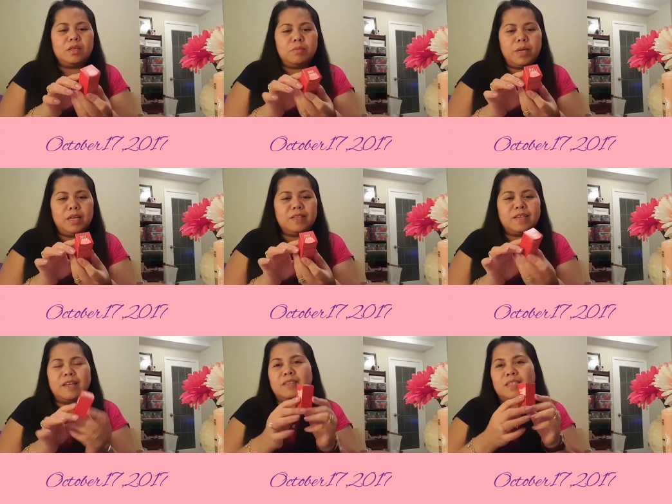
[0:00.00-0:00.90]
the Vini
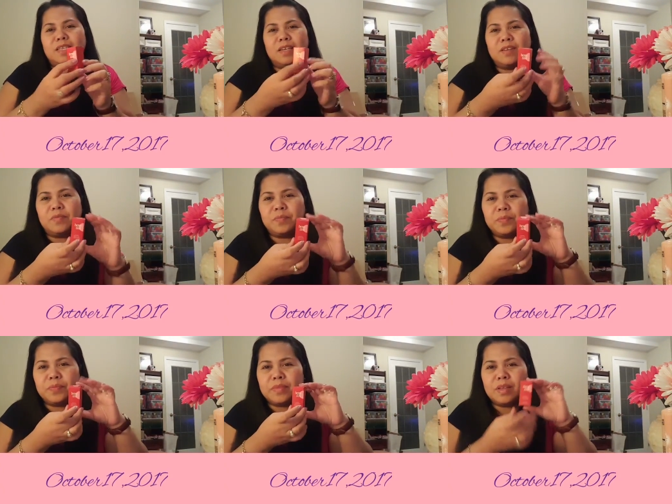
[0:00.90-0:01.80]
Tint,
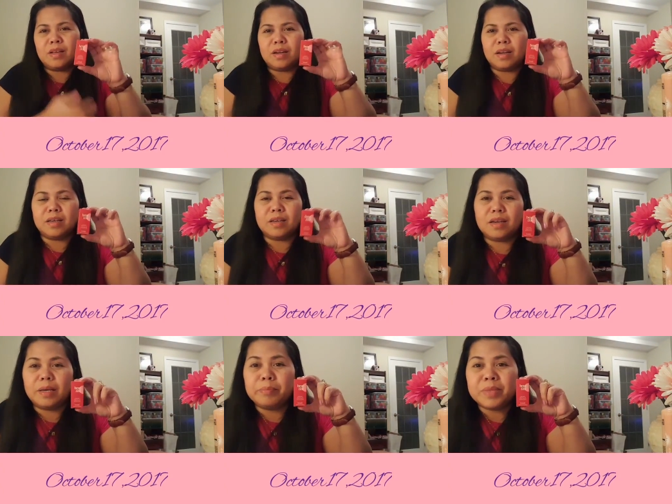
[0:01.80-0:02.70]
like
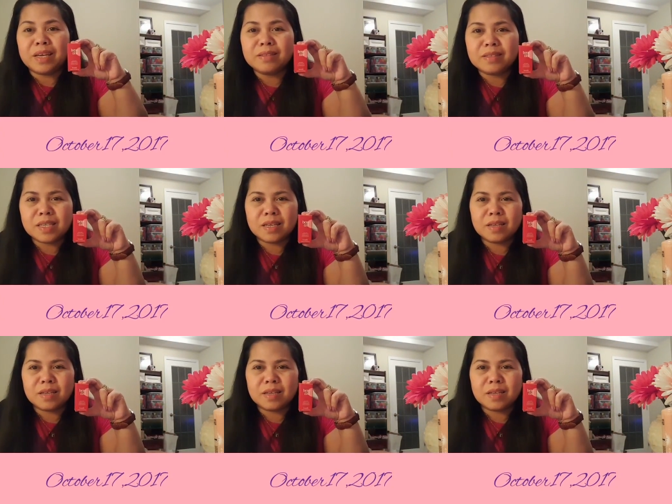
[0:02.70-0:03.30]
a lip tint.